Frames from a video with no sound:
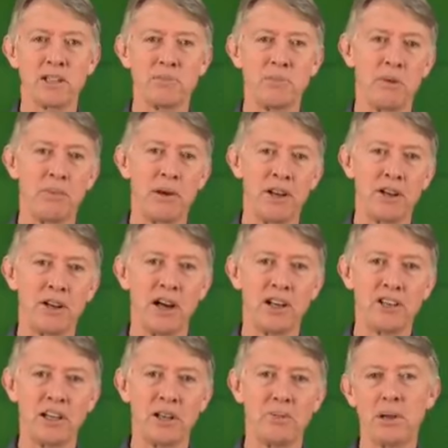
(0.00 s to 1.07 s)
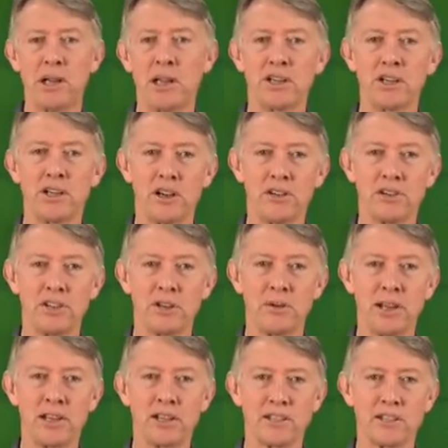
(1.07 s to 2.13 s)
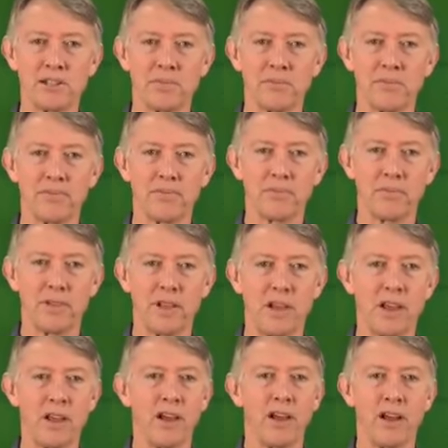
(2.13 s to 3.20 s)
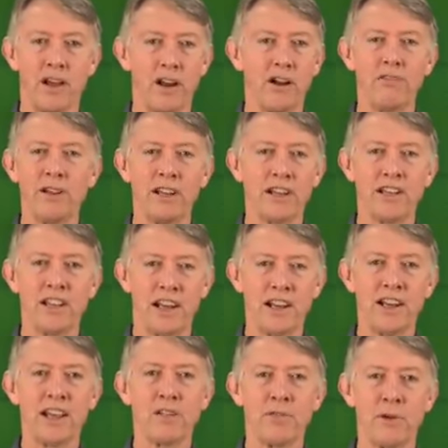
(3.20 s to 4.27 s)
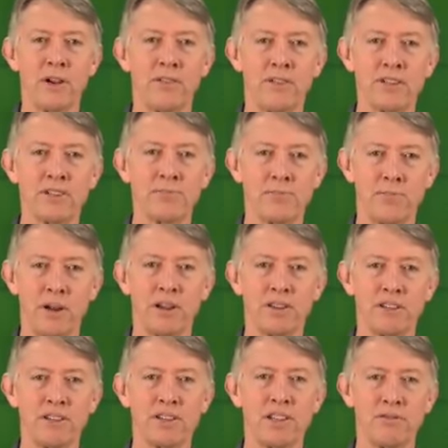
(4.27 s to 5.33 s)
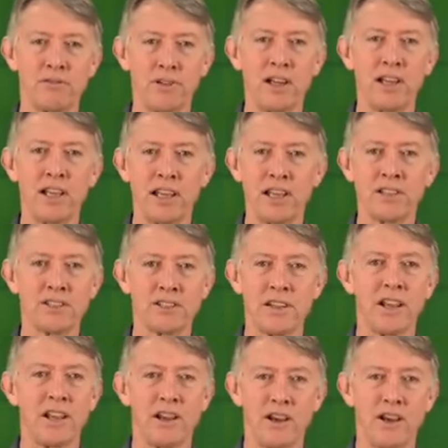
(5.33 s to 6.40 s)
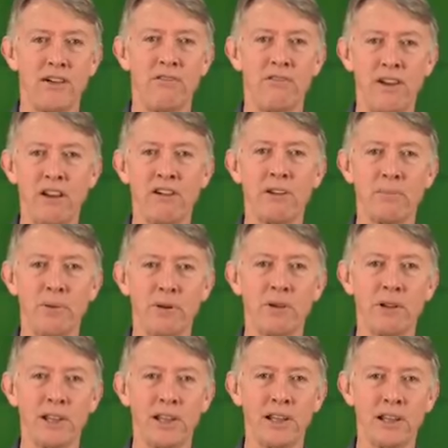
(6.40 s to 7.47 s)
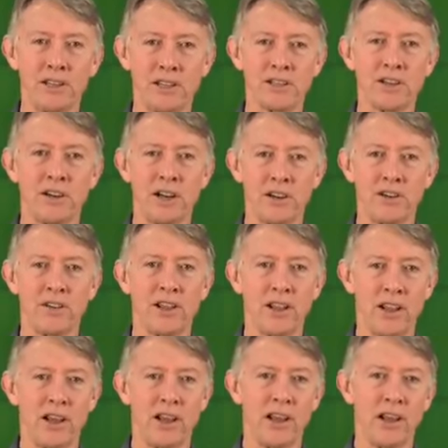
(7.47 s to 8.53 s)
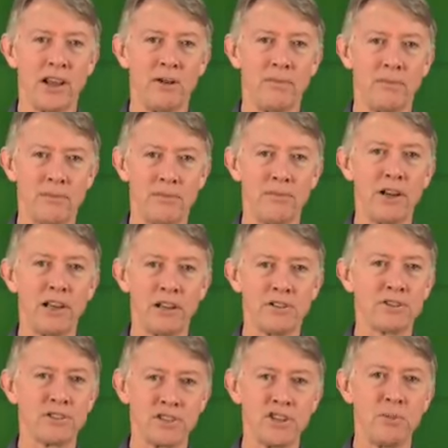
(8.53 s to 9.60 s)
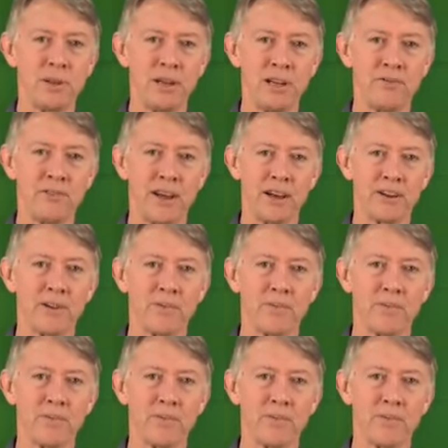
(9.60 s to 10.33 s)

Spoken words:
to be about $19 billion US. Really, another one of these policies that really is very poorly designed, really stupid in fact.